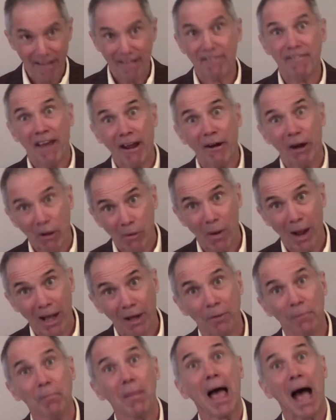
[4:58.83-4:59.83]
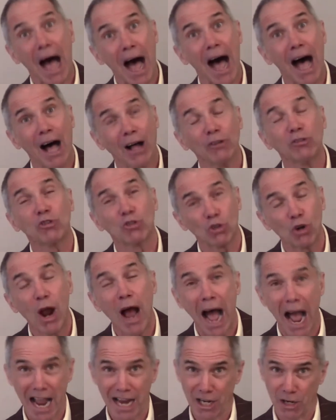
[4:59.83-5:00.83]
Very well, I'll
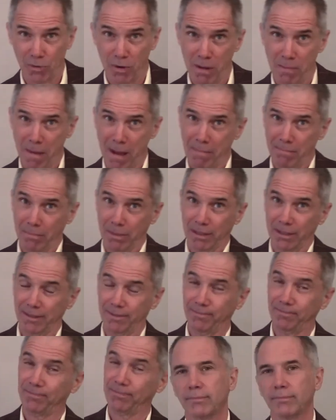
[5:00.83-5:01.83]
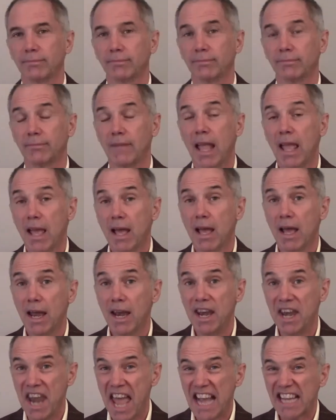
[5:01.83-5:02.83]
try to remember."
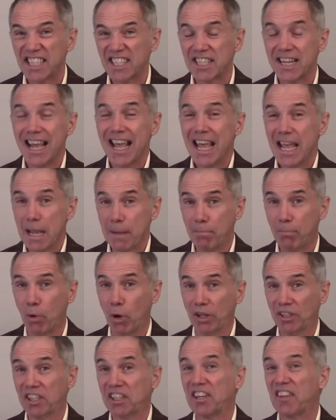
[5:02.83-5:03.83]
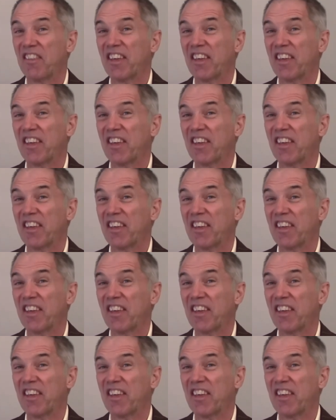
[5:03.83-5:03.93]
Next, he pointed